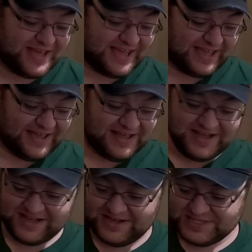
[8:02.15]
thing.
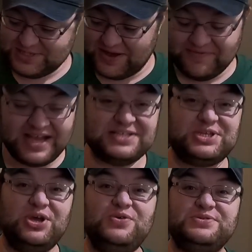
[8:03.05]
So I've got
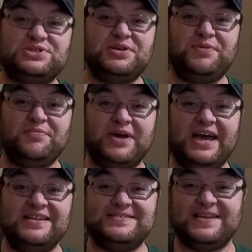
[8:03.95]
2 sleeping
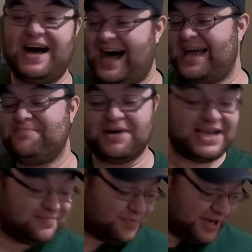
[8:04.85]
pads. I
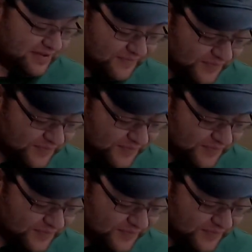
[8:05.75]
might bring a